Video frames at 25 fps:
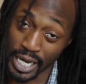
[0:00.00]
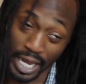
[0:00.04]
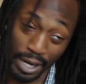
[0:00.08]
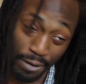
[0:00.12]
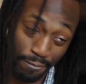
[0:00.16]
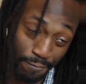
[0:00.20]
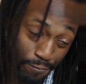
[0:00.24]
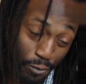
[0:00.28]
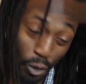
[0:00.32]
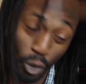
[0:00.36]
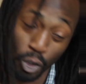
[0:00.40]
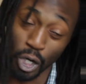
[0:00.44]

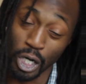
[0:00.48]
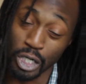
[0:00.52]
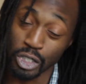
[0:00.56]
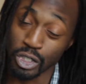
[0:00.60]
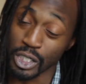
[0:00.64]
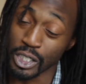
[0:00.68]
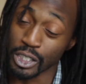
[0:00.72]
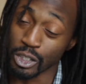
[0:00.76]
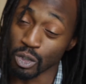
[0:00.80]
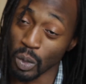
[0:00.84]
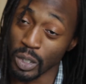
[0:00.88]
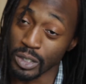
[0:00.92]
at
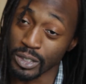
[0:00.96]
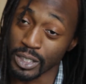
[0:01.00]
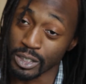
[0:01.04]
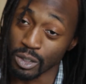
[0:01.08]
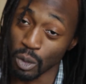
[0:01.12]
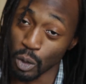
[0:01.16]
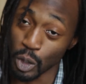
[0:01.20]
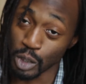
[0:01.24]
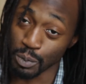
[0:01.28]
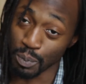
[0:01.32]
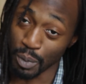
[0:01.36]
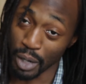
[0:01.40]

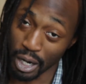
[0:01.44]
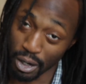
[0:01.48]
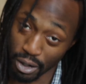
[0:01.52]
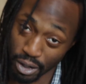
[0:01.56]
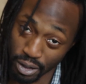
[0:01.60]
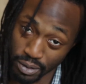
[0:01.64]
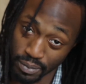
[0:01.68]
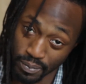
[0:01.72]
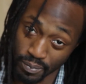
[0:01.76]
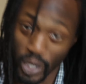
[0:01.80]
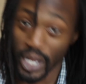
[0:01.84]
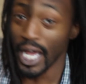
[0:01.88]
426
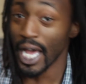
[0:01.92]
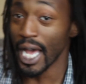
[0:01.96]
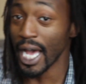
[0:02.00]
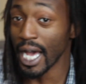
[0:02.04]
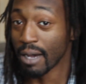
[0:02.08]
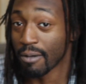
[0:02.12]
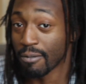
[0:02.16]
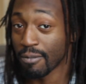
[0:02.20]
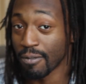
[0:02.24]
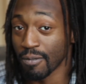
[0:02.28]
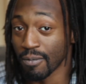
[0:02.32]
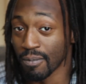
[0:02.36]
horsepower, we
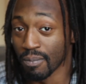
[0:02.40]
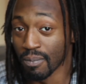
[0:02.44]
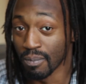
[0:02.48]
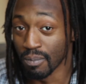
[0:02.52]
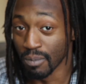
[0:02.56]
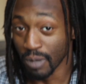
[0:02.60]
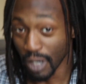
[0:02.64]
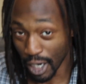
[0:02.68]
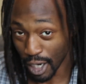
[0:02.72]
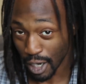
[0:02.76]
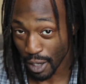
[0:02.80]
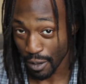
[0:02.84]
have
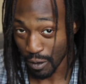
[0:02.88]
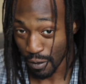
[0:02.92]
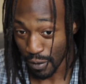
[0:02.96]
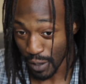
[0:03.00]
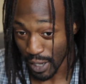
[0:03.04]
none other